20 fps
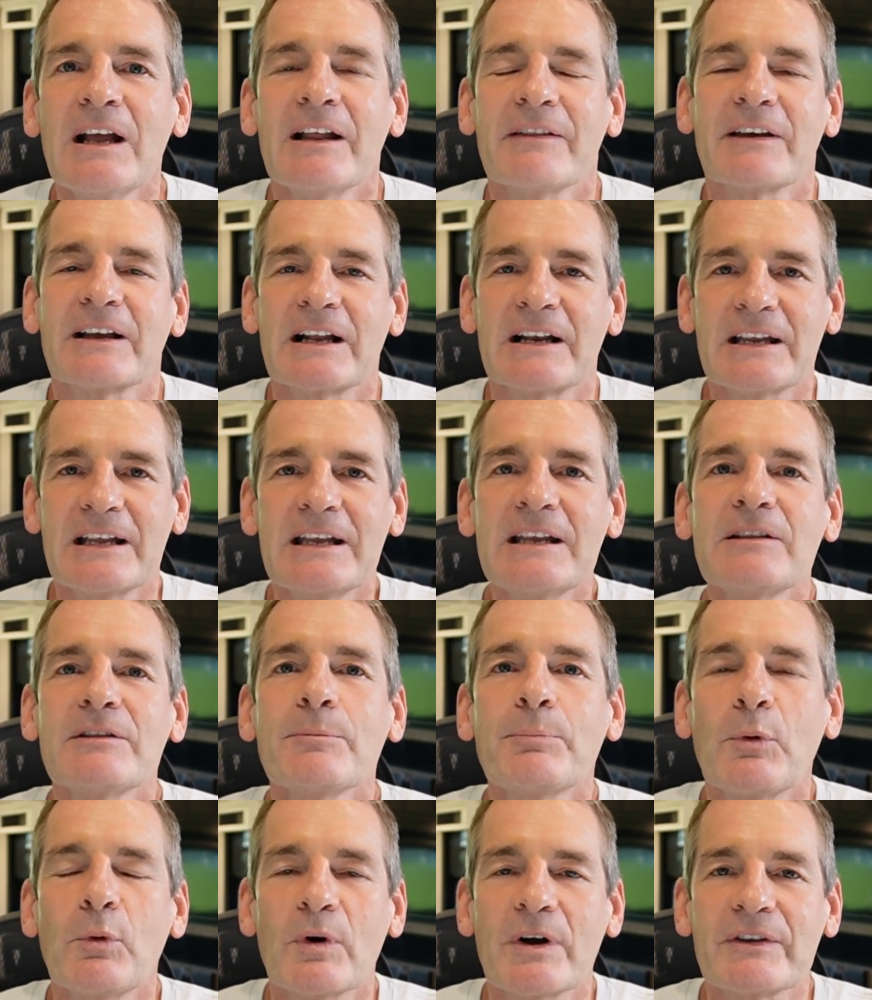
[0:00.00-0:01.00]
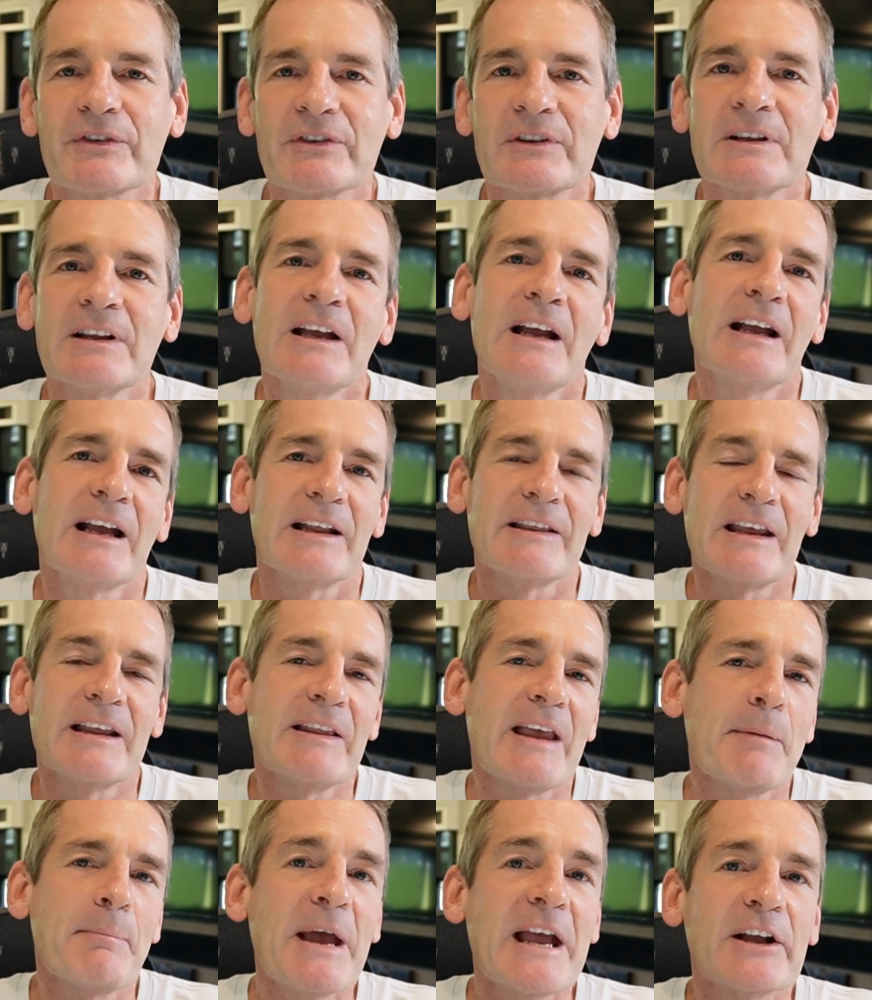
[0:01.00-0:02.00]
they're going to eat the poison, and then
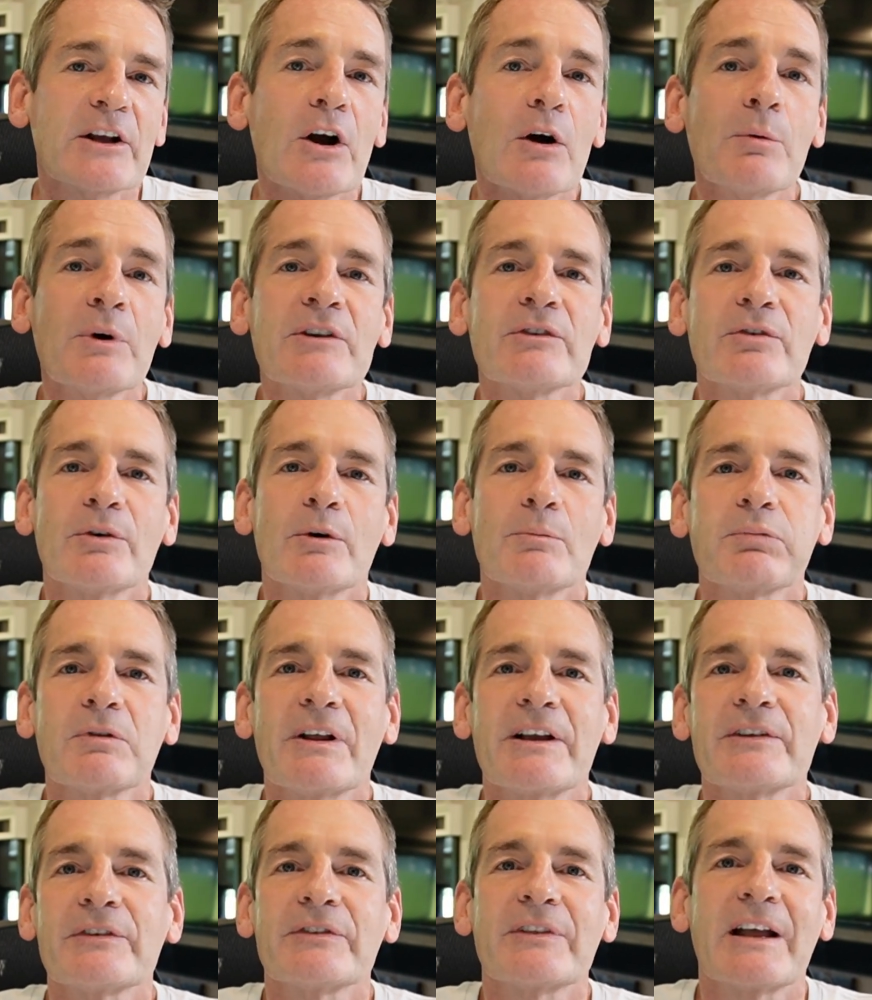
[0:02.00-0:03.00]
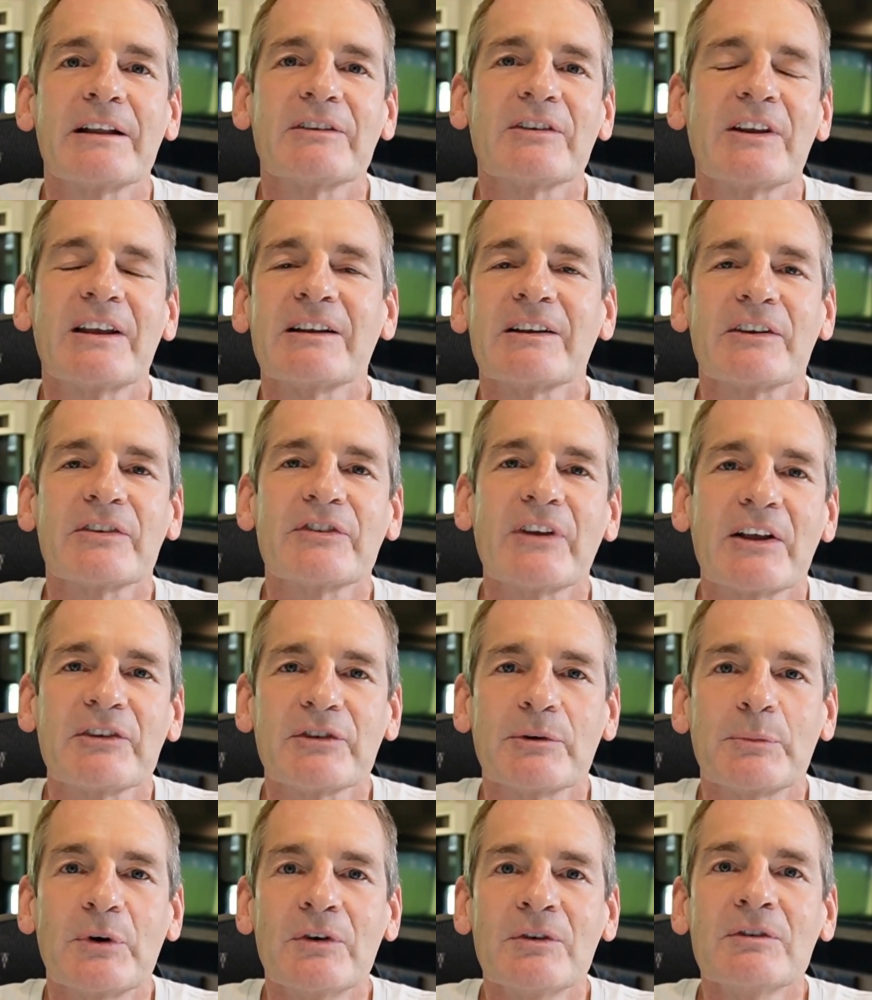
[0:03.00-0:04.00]
they may go into a place that's
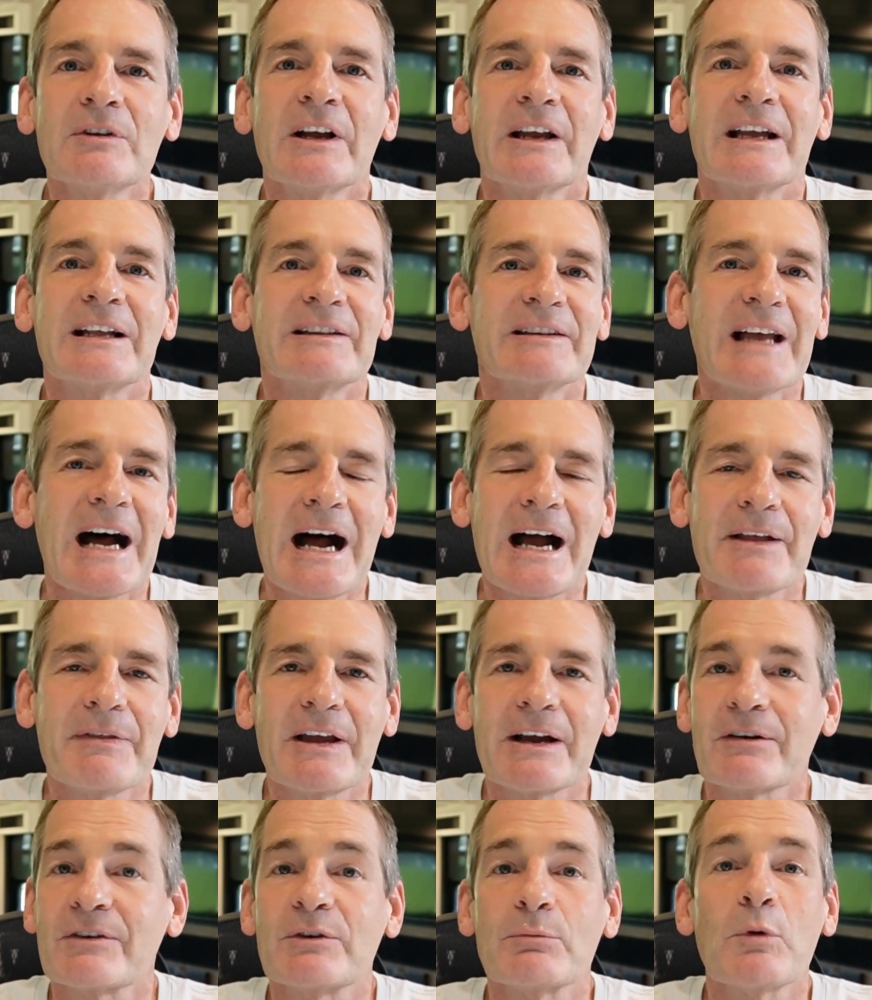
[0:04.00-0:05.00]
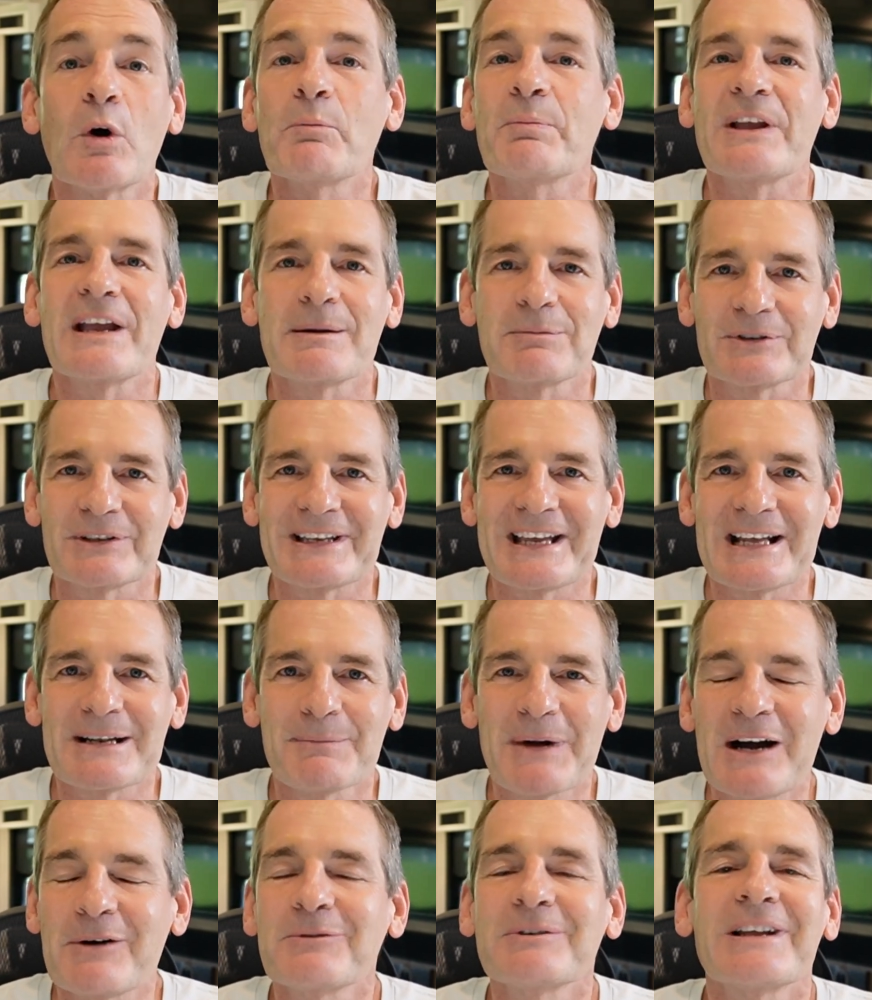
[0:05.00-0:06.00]
inaccessible and die there, and you won't be able to get
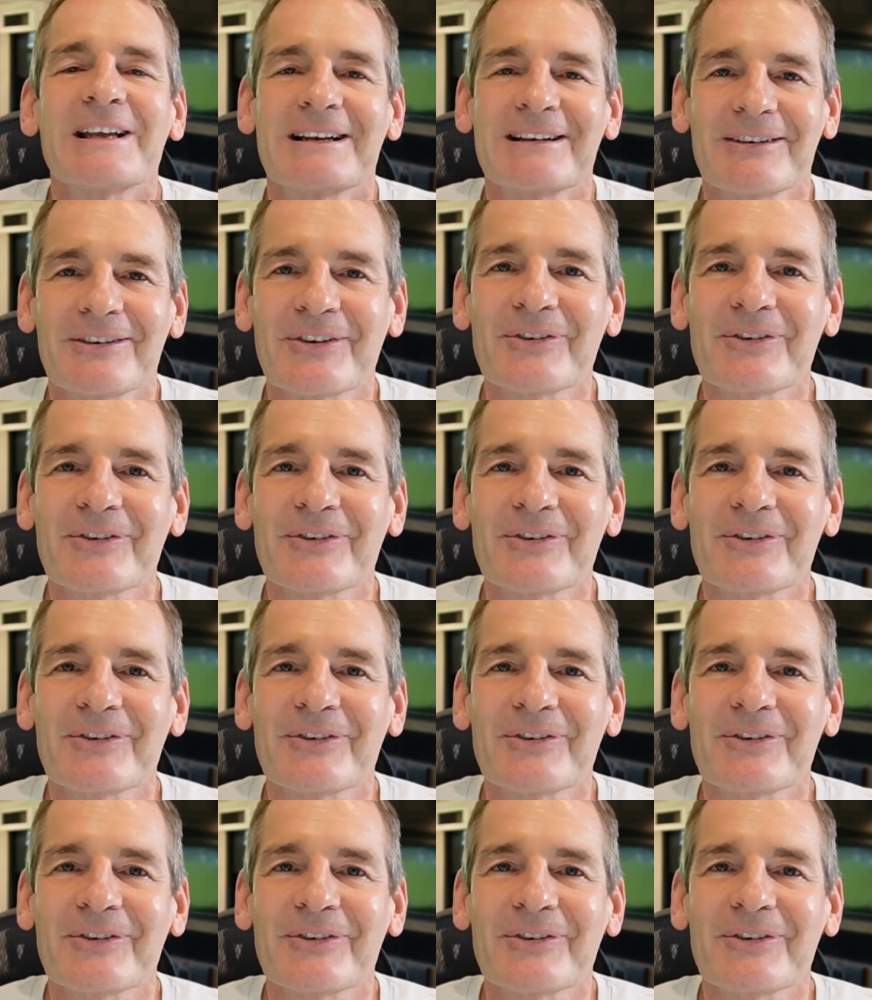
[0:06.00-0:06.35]
them out, and it'll